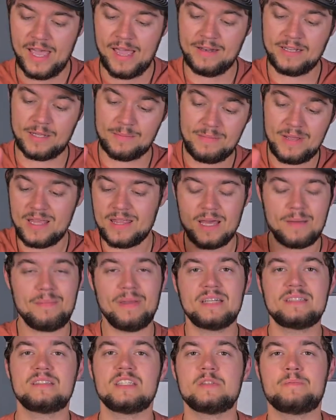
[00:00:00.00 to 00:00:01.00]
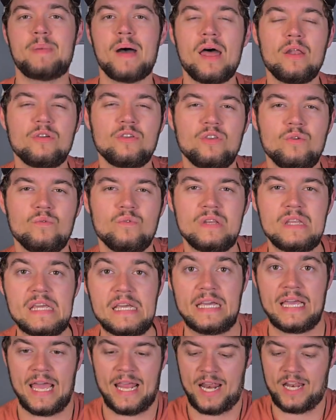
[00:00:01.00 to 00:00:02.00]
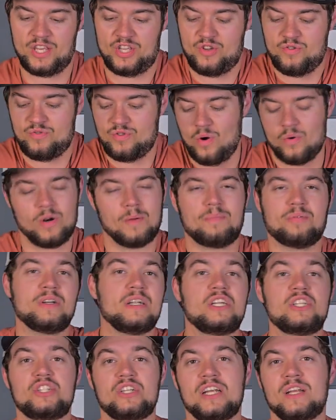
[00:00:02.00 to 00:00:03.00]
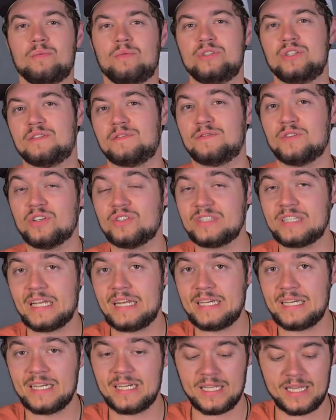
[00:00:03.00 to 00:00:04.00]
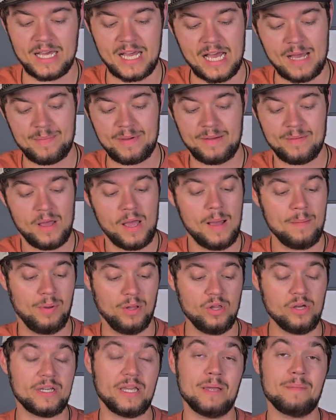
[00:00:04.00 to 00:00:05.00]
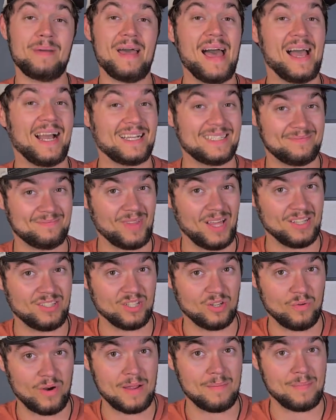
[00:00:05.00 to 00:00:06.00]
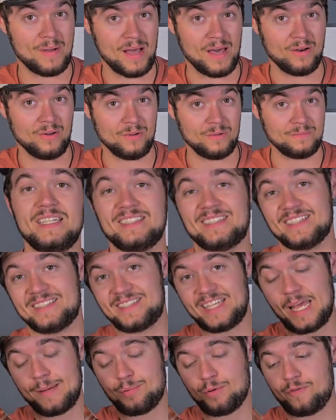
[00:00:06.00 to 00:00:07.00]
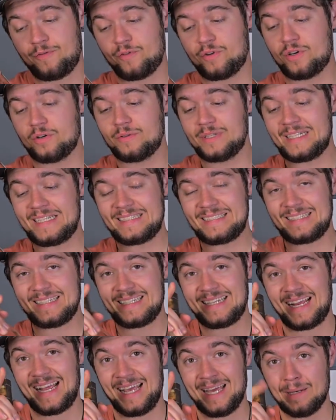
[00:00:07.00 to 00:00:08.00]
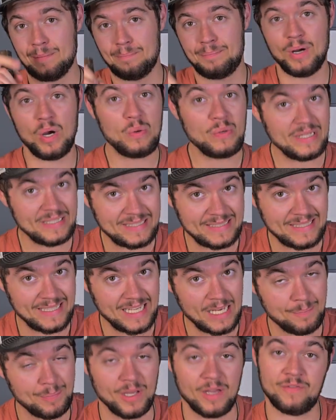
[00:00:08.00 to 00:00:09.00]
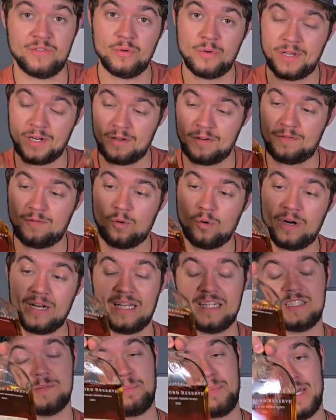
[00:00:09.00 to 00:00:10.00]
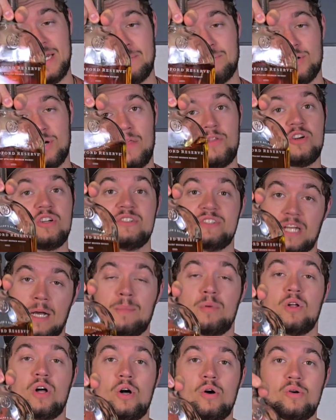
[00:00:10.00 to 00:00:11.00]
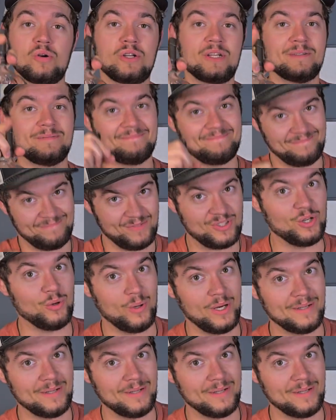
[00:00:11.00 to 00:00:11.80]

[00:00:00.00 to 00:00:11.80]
and to me that makes this bottle unique, and you don't appreciate it when you're first getting into the hobby, but looking back, it's a great bottle. It's a staple for a reason, and bonus tip, if you can afford its big brother double oaked, do